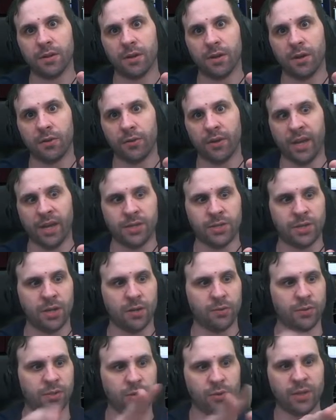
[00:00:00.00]
Okay,
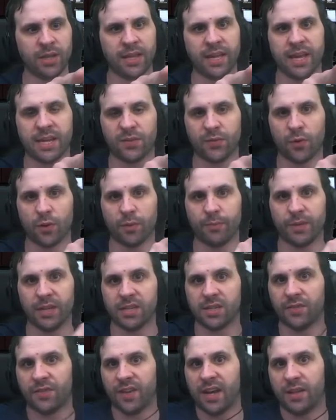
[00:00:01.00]
so two of the
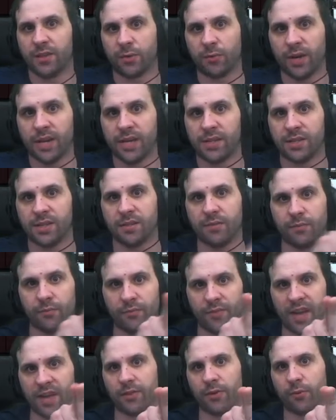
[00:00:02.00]
S4Bs found their ways in,
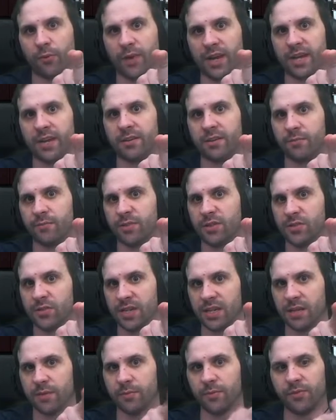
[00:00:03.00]
found their way into
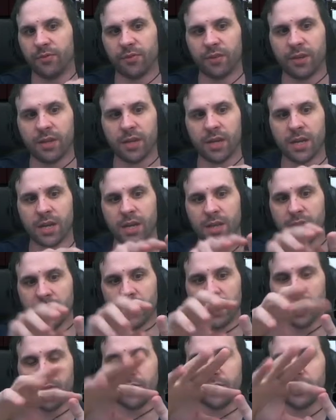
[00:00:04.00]
museums.
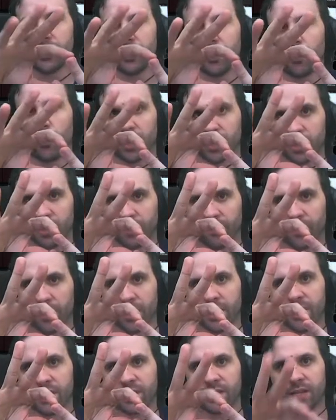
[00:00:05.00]
The other two were
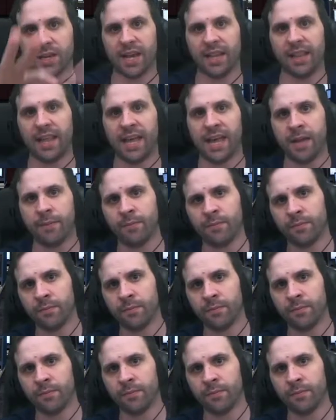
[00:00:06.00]
converted to Skylab.